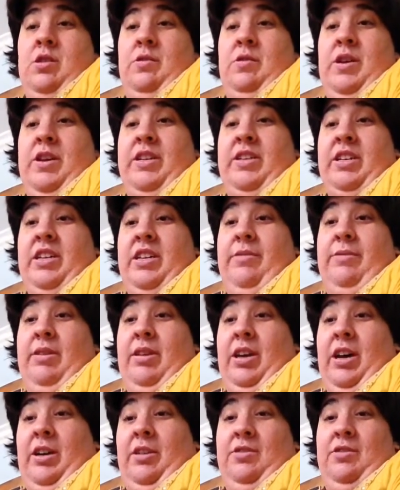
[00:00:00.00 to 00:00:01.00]
it's going to be
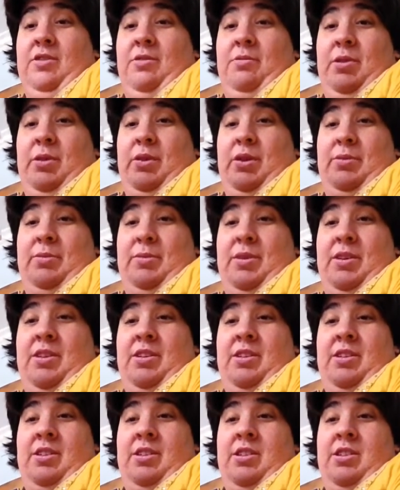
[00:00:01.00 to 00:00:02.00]
loud, so bear with me.
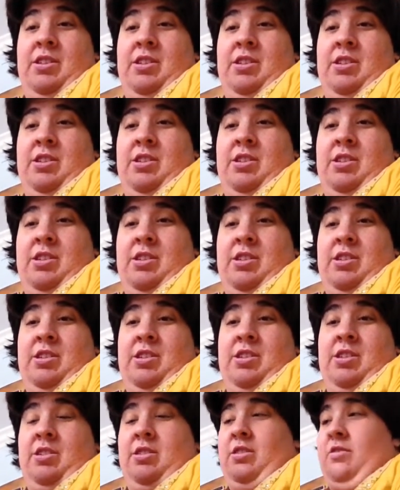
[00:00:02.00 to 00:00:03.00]

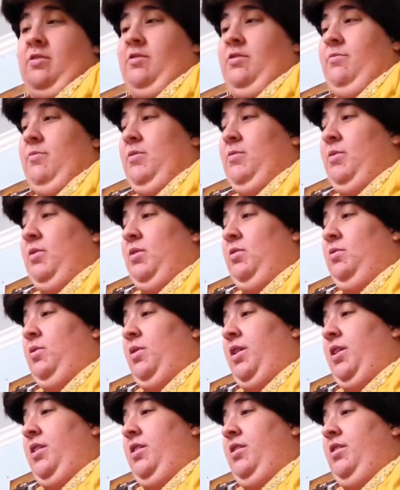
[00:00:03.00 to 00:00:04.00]
Oh, I'm so
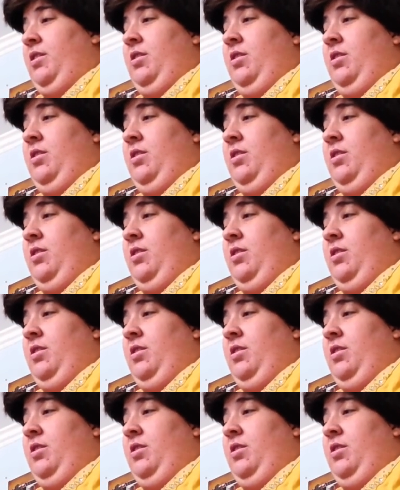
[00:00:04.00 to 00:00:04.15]
quiet.